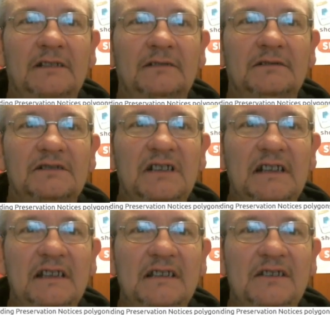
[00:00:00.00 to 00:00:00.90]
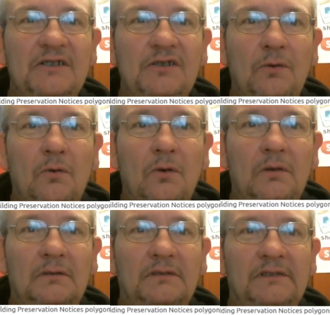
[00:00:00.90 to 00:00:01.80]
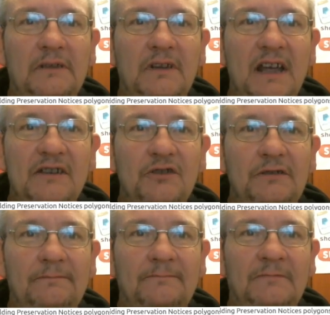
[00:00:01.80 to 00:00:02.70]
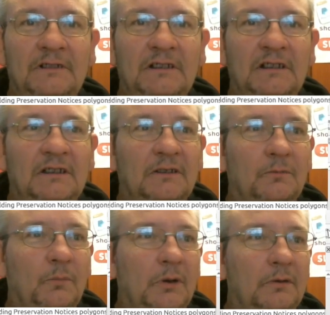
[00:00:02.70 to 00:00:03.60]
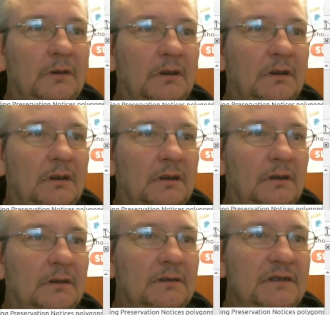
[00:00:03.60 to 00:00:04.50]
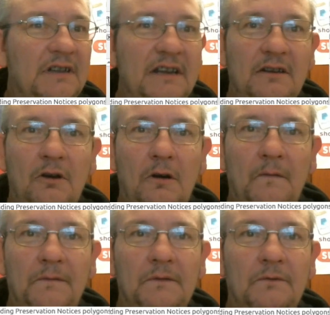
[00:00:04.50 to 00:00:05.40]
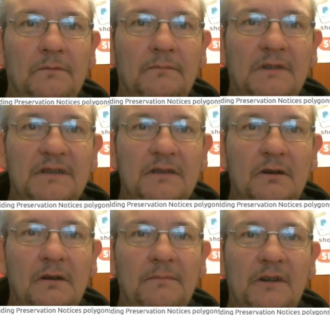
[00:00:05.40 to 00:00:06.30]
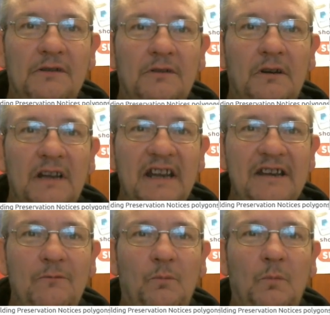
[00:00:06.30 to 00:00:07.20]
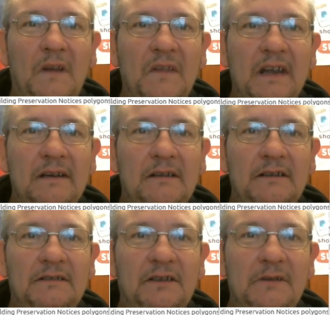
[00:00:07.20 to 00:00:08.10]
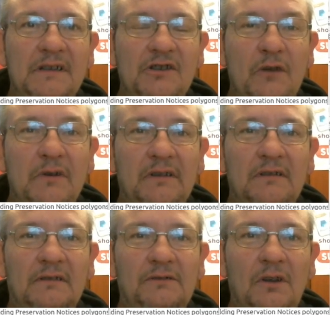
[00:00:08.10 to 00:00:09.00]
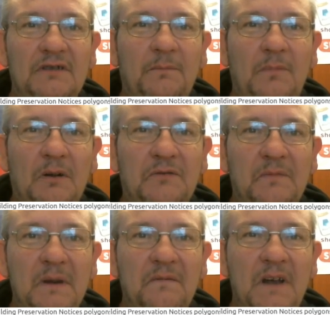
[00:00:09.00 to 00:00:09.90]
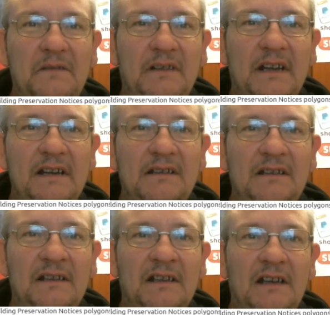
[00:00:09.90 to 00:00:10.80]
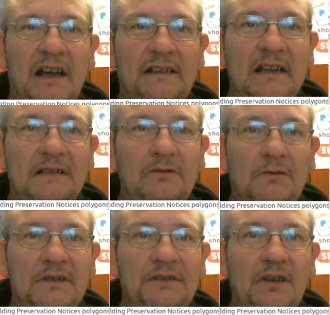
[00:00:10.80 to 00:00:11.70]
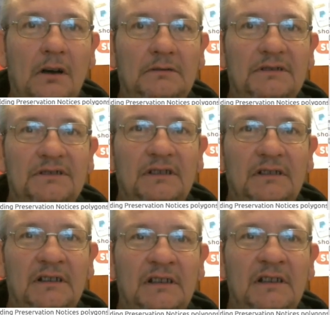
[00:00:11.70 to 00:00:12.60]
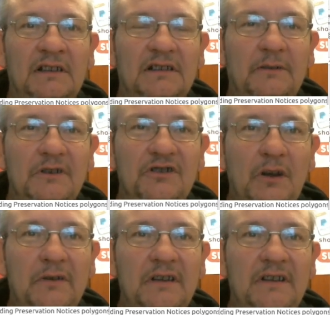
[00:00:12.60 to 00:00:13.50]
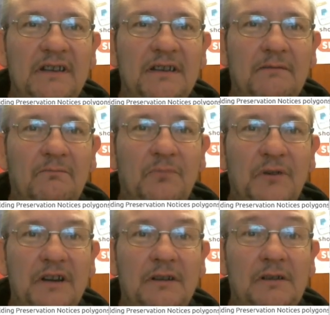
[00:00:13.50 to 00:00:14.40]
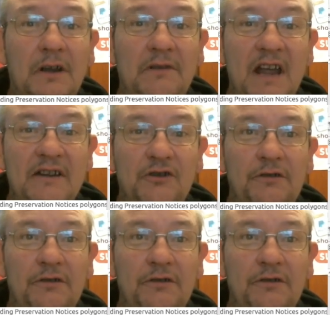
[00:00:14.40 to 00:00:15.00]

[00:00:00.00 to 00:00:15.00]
Say this is your location. We'll take off because it's got a heat one there, look, so it's showing that lots of pottery been found there, and there's lots of dots, so it's showing that it's a pretty good location.